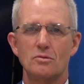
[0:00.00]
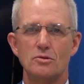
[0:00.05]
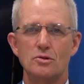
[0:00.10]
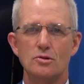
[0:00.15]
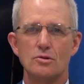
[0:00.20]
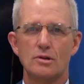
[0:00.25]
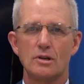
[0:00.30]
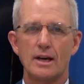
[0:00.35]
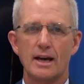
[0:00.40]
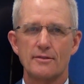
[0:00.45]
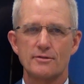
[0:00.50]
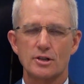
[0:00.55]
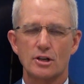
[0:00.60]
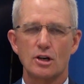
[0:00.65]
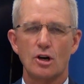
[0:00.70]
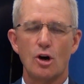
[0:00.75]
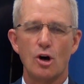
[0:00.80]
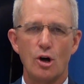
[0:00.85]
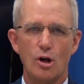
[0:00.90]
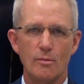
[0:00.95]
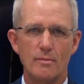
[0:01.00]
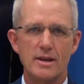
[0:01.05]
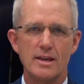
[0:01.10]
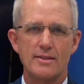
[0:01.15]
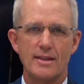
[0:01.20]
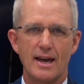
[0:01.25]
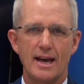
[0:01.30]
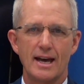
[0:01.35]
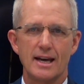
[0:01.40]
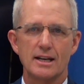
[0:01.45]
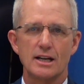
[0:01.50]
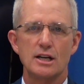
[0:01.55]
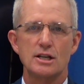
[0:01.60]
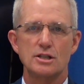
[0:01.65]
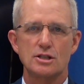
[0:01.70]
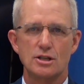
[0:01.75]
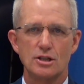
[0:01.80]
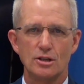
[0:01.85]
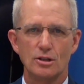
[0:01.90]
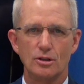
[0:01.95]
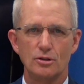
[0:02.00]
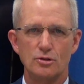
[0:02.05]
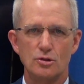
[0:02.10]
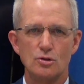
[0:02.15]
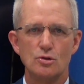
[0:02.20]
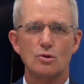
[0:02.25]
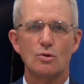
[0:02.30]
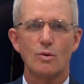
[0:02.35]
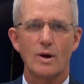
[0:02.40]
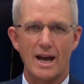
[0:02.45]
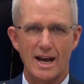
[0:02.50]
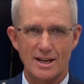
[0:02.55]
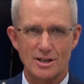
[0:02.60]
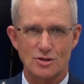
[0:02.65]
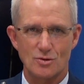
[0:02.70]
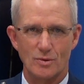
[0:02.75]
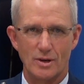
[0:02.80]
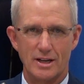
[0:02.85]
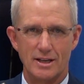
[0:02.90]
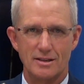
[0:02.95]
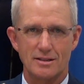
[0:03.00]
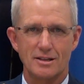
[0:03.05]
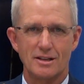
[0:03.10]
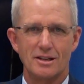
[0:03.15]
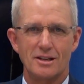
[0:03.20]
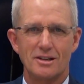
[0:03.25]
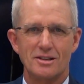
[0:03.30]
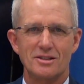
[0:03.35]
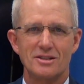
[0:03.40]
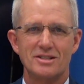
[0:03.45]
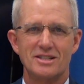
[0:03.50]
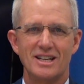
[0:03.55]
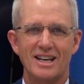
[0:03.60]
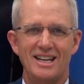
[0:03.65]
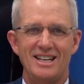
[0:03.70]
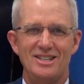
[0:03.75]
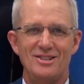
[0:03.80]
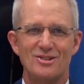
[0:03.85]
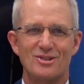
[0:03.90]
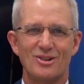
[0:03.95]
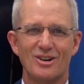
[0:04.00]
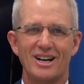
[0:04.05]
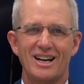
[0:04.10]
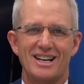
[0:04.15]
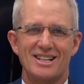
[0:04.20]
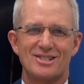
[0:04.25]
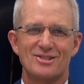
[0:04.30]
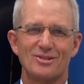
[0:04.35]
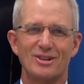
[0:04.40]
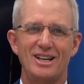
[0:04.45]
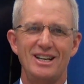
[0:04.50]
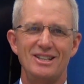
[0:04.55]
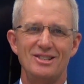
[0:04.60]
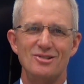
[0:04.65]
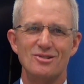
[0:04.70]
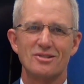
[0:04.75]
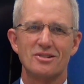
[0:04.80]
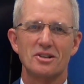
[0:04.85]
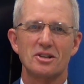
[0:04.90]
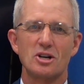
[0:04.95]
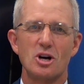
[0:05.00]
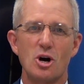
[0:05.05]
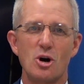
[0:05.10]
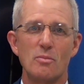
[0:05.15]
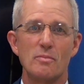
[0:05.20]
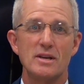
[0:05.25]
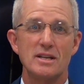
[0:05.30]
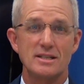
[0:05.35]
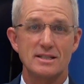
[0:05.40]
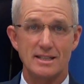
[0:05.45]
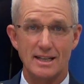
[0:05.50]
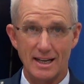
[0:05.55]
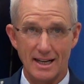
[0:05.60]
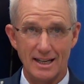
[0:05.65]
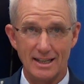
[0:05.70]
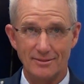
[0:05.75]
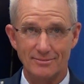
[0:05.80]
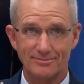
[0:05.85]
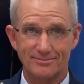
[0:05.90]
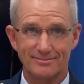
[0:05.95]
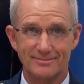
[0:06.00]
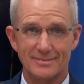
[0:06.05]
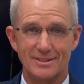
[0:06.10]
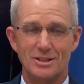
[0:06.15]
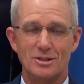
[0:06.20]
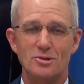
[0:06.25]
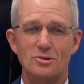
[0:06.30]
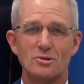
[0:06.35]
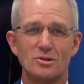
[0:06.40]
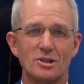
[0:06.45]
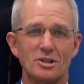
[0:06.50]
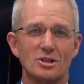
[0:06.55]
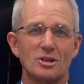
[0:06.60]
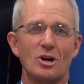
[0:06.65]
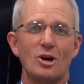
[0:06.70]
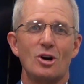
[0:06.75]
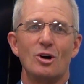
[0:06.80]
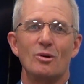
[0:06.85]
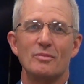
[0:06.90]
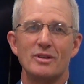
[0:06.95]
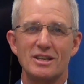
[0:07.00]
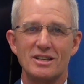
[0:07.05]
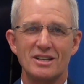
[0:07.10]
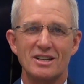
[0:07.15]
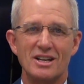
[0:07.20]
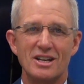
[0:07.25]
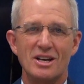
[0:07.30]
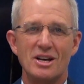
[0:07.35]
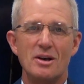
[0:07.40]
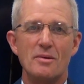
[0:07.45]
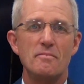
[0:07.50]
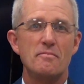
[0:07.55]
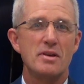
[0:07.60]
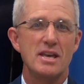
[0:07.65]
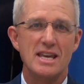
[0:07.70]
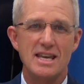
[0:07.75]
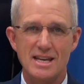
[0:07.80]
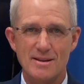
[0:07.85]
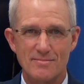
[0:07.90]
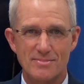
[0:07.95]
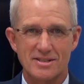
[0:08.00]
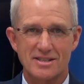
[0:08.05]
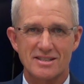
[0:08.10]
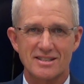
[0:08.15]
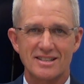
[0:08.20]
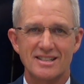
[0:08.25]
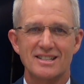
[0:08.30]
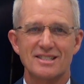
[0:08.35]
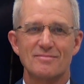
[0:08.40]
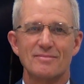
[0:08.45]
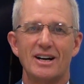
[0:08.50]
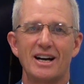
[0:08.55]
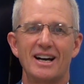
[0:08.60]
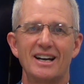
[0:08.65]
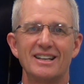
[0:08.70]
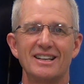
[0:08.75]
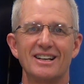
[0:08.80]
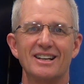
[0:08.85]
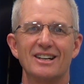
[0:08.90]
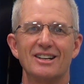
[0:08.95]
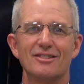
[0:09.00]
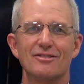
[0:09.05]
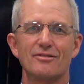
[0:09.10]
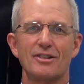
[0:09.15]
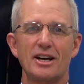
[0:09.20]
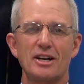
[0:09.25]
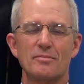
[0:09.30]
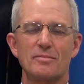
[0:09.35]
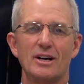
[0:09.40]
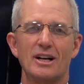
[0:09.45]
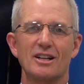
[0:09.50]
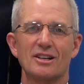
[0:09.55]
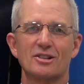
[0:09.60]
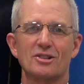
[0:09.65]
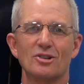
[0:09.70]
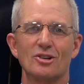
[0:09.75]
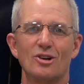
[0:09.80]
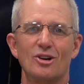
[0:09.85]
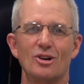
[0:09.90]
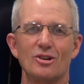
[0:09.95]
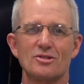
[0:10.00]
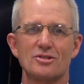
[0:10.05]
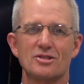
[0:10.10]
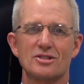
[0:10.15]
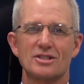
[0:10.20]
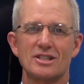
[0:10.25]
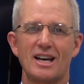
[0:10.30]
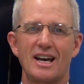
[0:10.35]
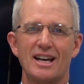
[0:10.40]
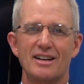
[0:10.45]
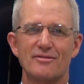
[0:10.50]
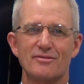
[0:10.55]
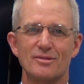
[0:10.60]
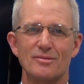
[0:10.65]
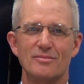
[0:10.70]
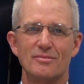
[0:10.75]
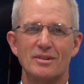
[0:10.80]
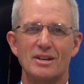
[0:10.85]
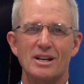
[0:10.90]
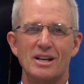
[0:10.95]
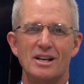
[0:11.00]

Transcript: you have to call me that until you graduate. The day you graduate, you can call me Denny, you can call me Peeps, is my fighter pilot colonel sign from